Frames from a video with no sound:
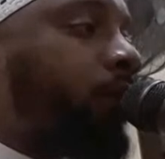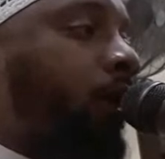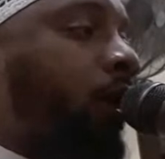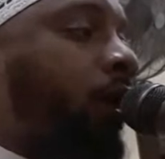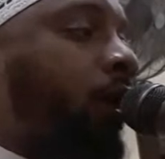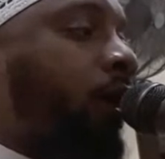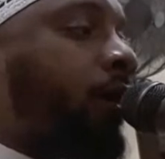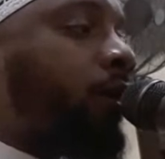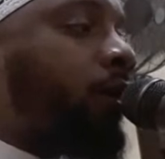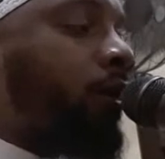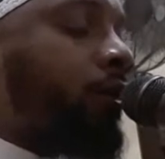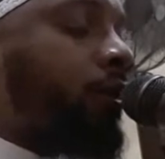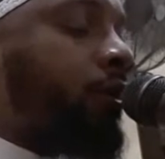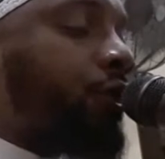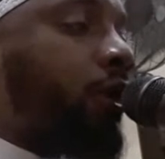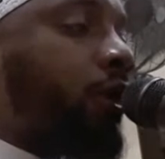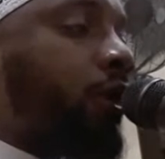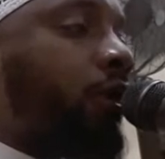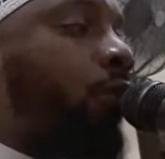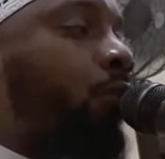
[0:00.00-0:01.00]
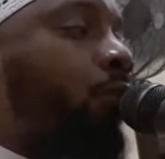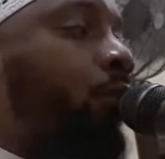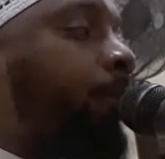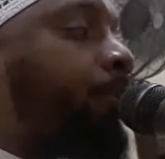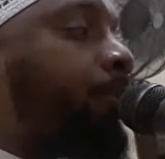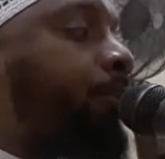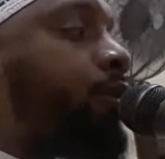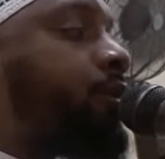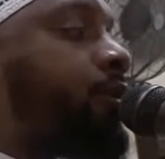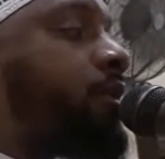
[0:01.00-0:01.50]
inshallah,
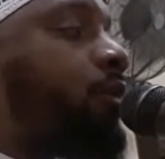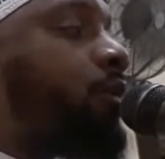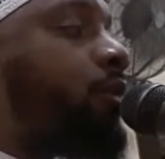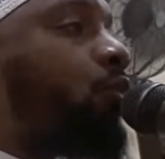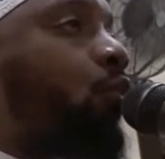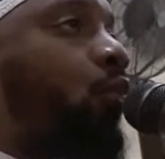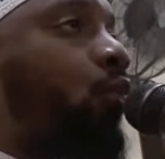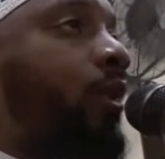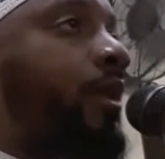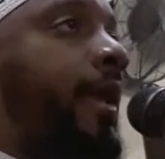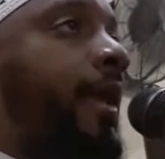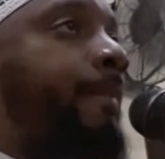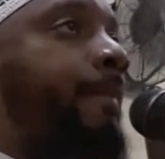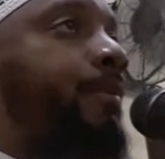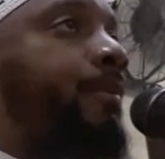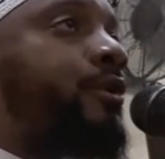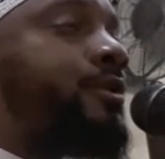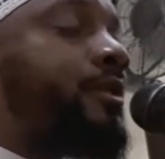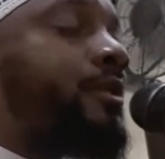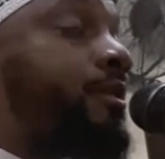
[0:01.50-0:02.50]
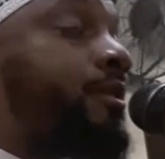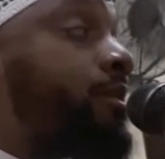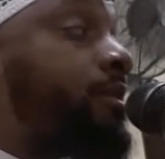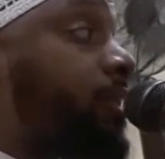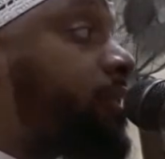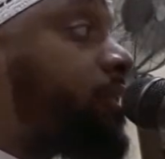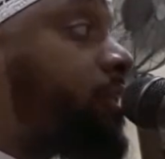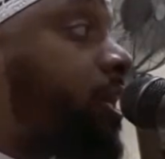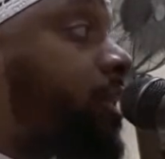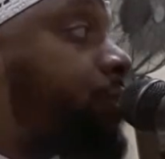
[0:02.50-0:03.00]
when a person
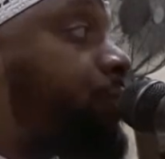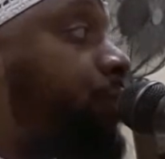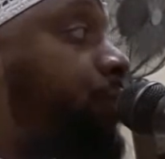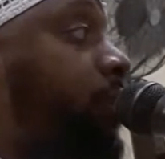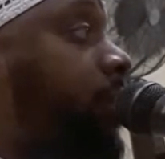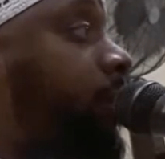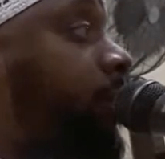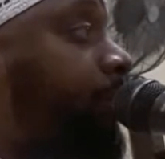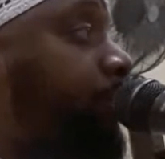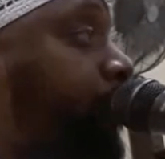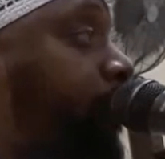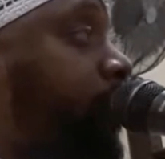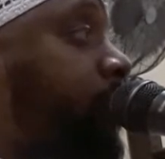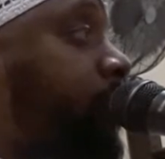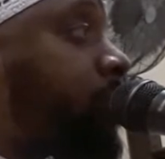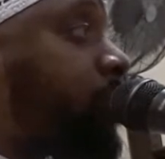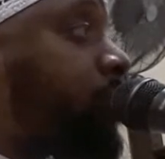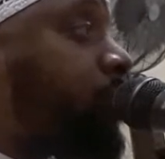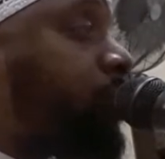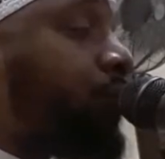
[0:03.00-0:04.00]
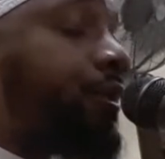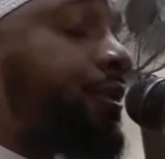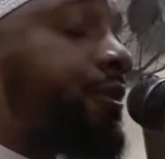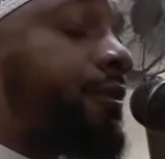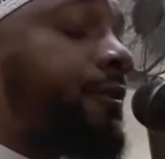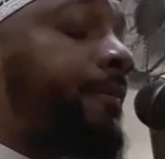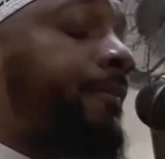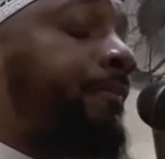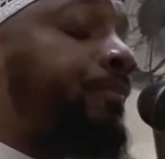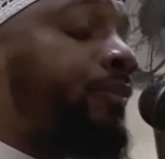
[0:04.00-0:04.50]
successfully completes the
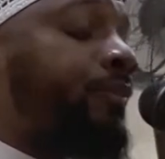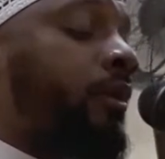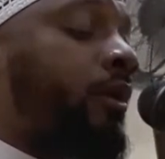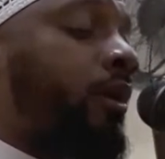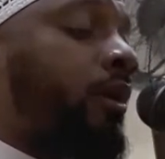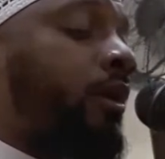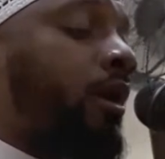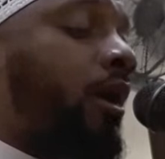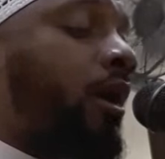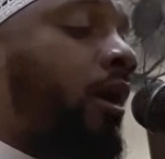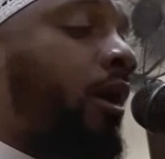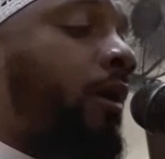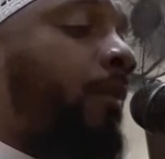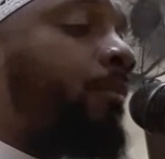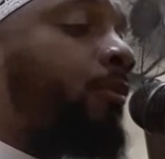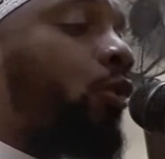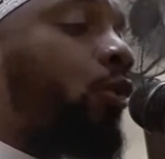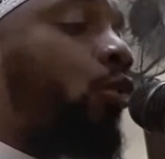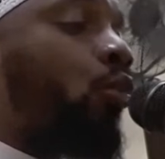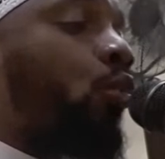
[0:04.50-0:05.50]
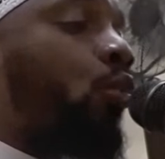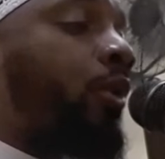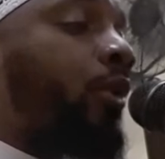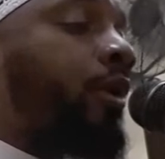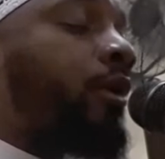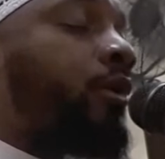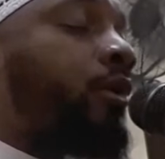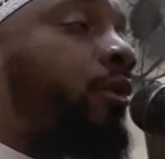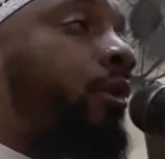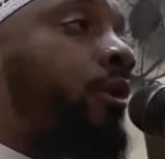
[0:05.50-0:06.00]
course,
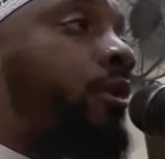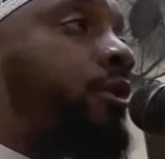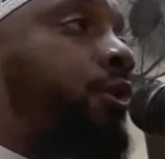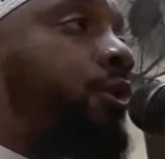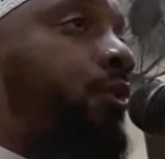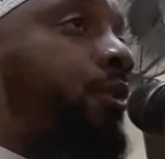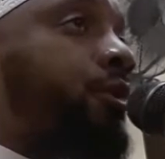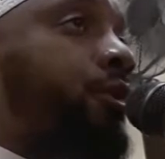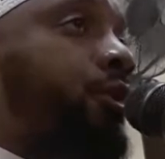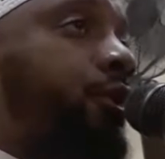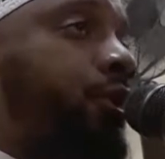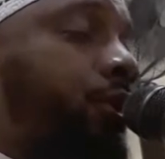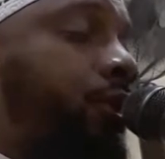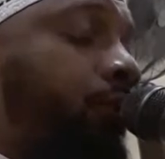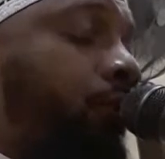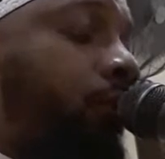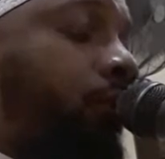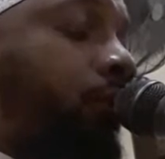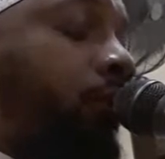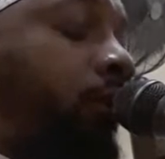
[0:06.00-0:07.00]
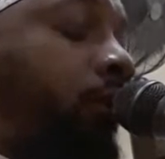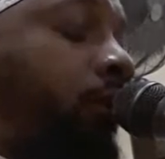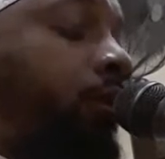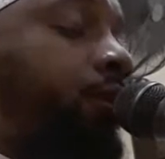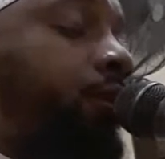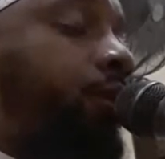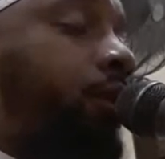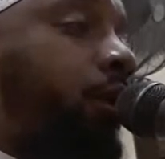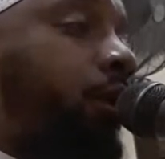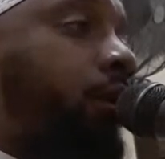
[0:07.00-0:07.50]
we're going to ensure,
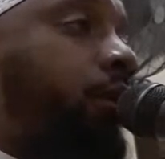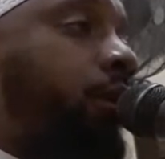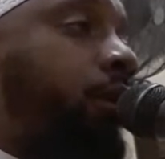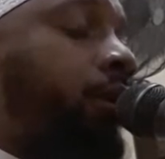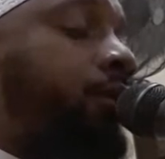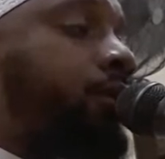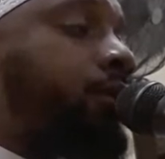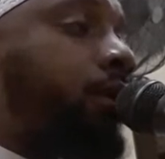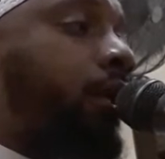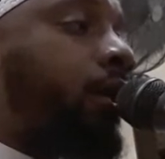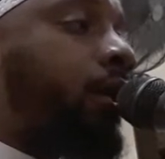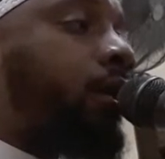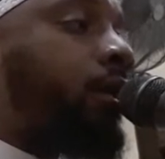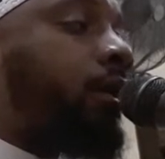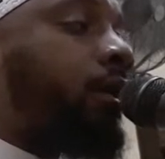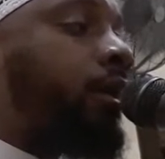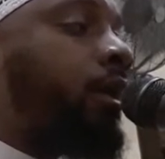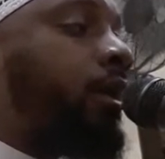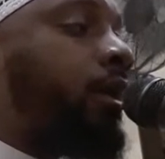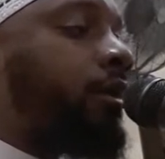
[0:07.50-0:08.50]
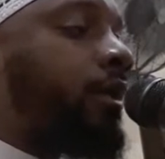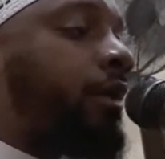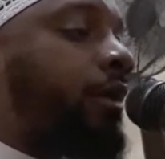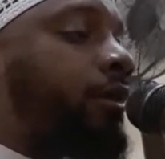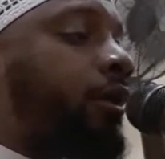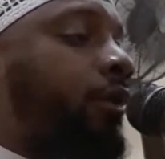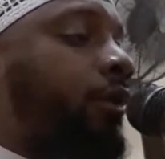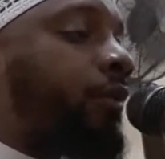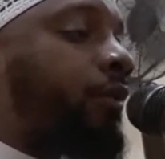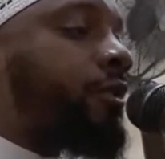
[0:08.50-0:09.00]
inshallah ta'ala,
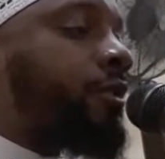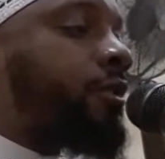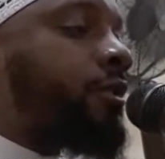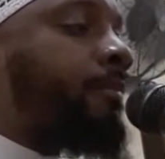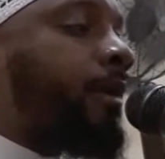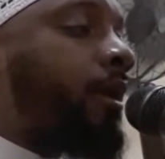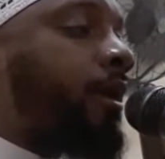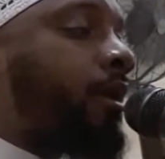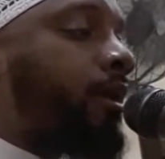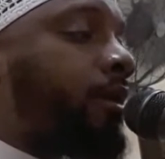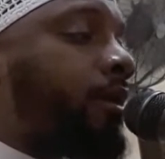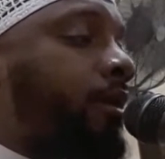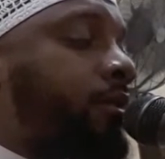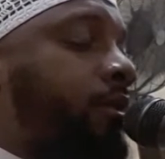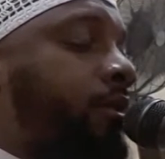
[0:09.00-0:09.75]
that their resume is